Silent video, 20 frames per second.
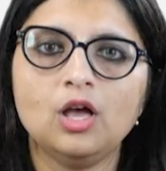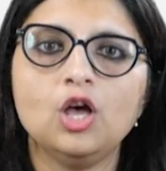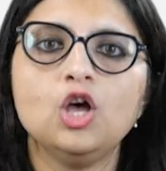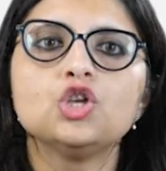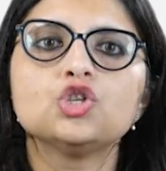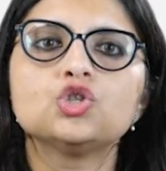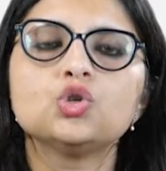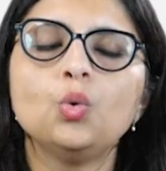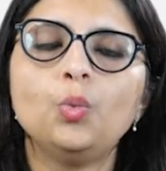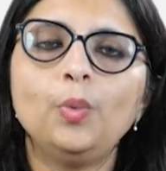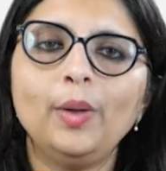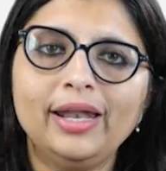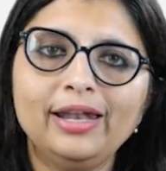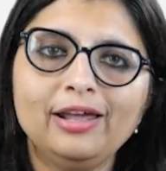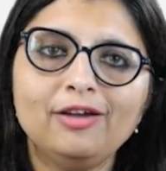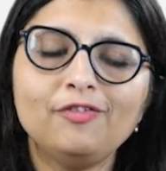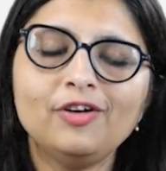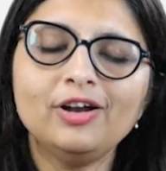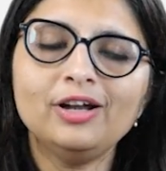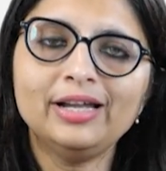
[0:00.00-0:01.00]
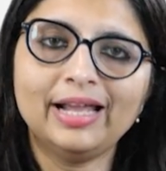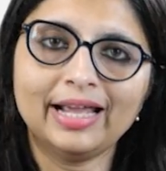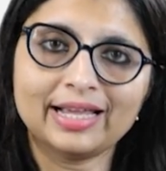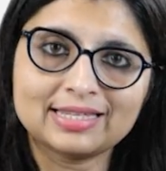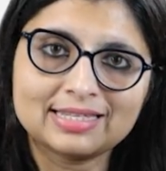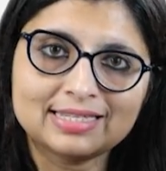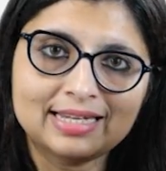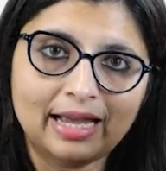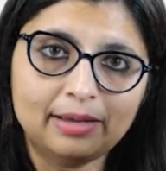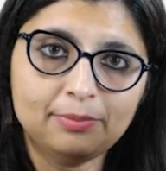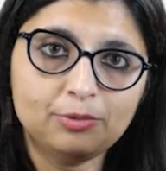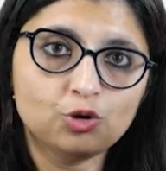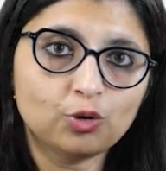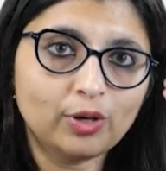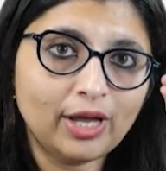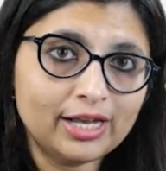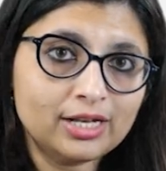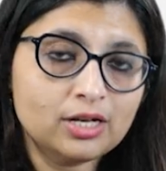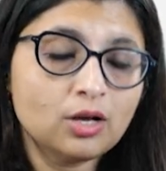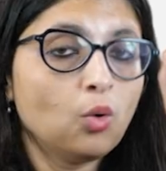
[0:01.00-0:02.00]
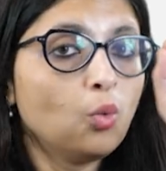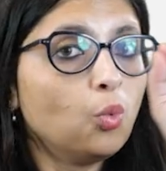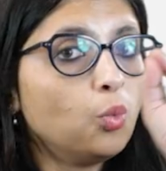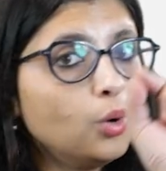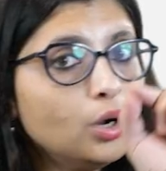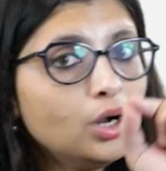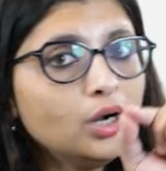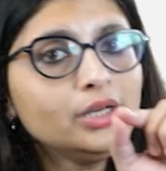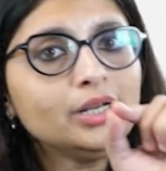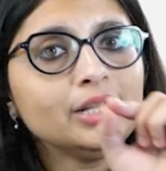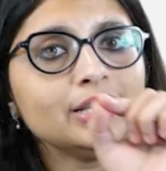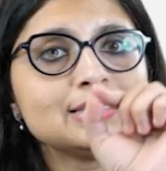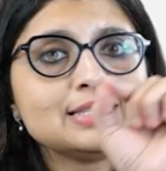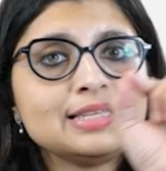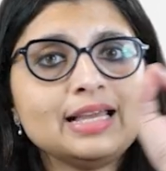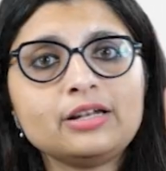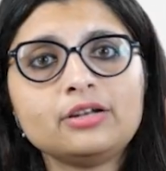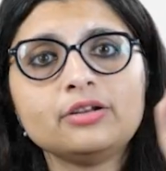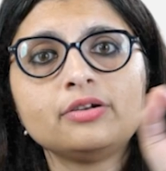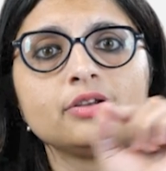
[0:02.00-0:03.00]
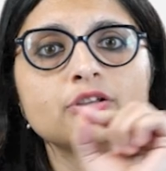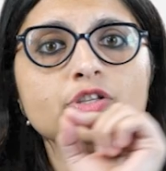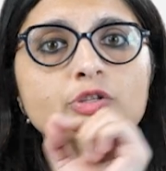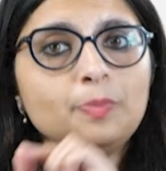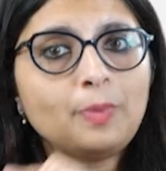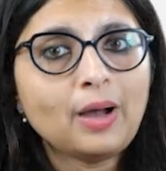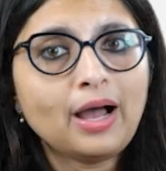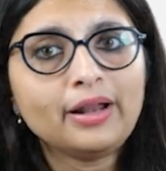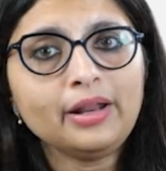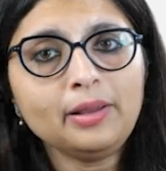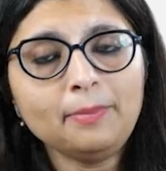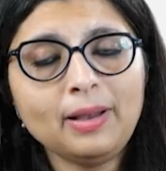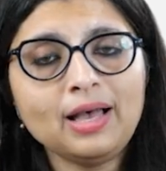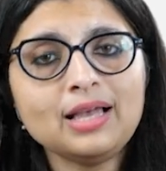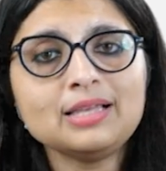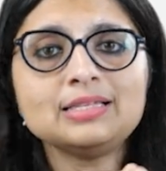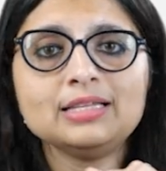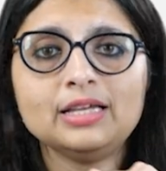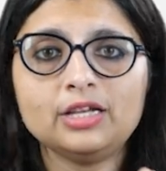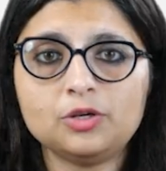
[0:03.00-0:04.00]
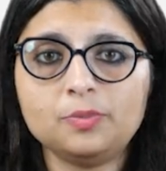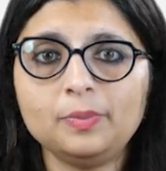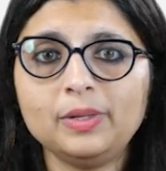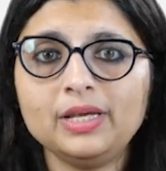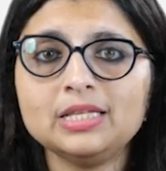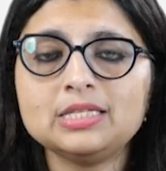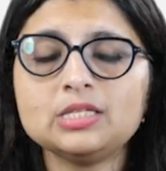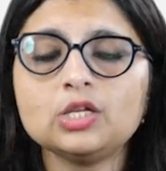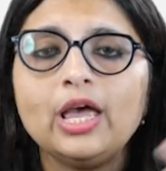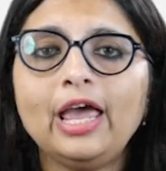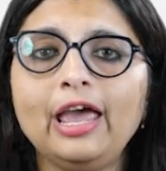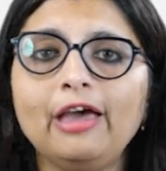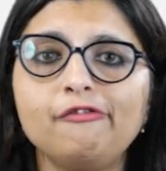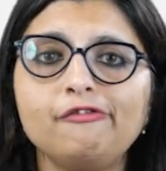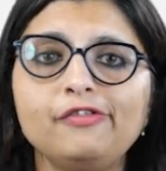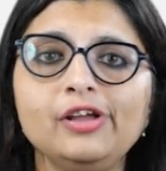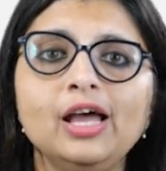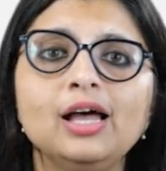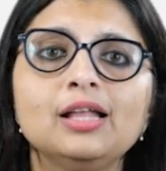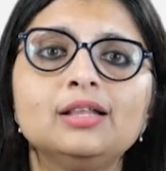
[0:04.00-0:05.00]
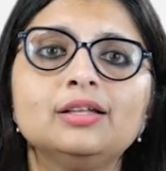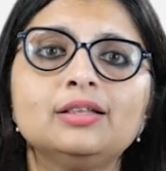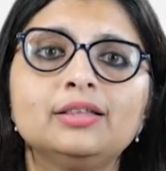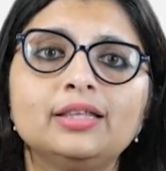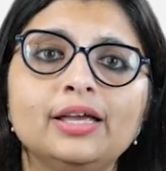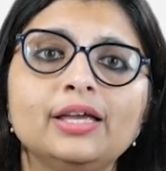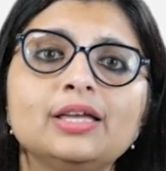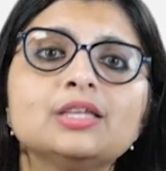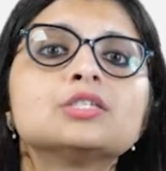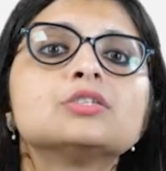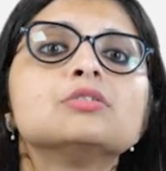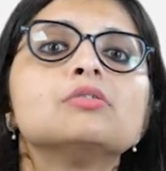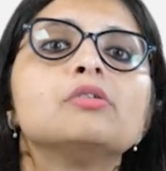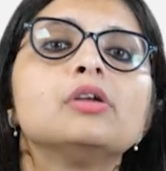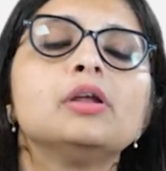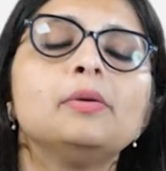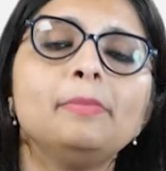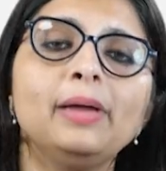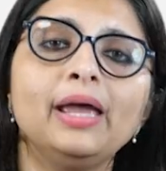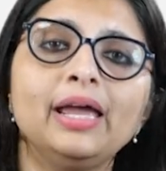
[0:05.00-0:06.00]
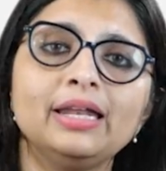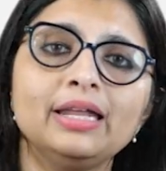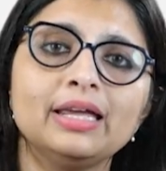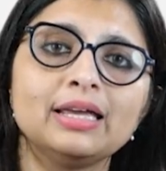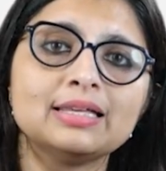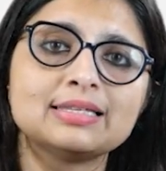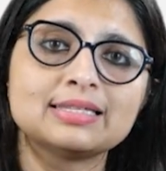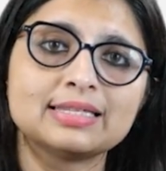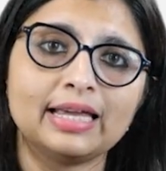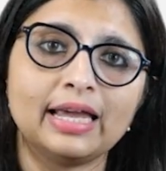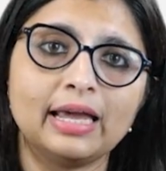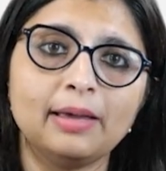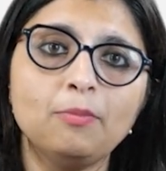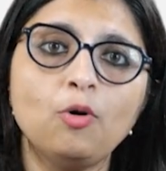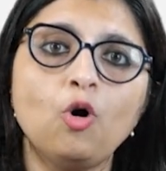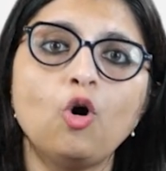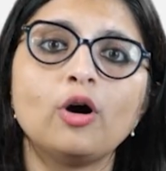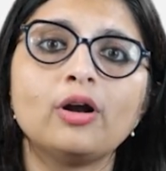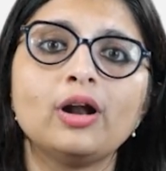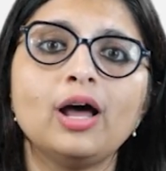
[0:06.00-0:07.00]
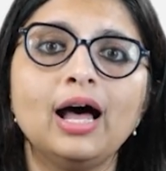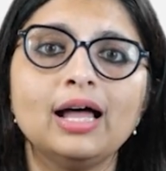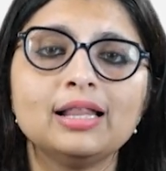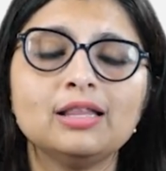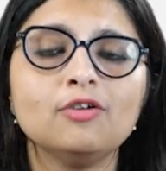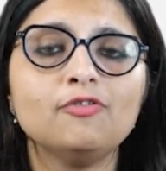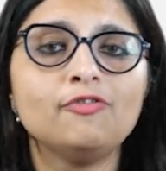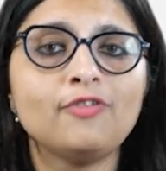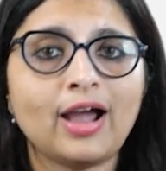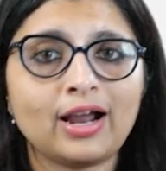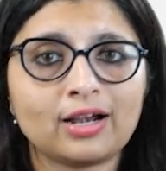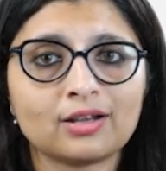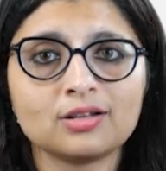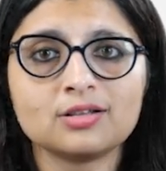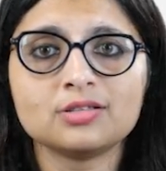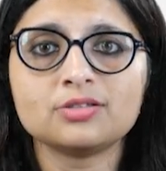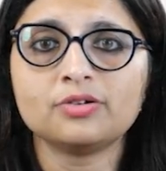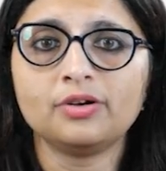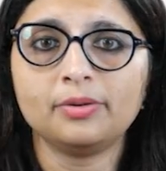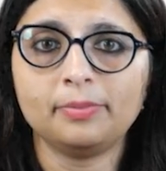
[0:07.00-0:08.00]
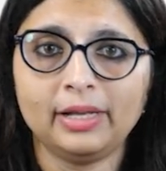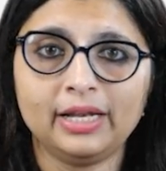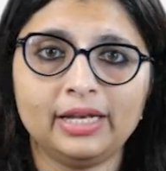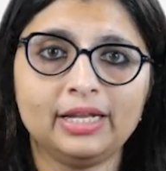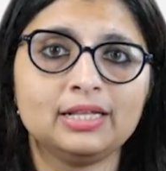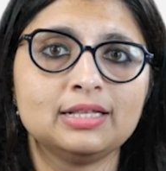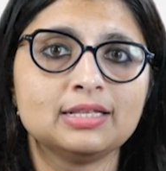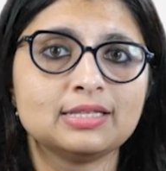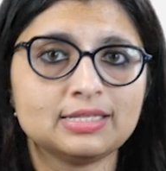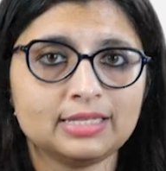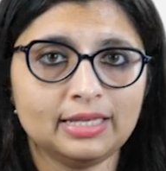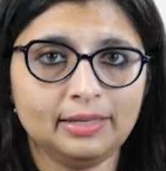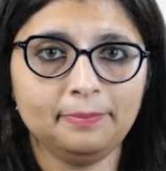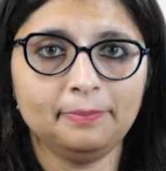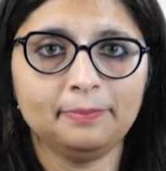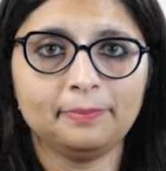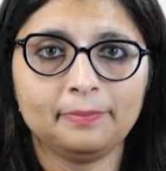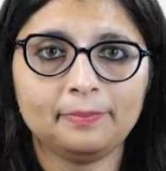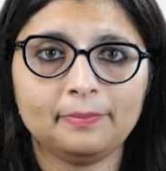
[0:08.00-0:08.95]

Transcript: So, whenever next time you get a word ceteris paribus, it means every other things remaining same or other factors remaining the same.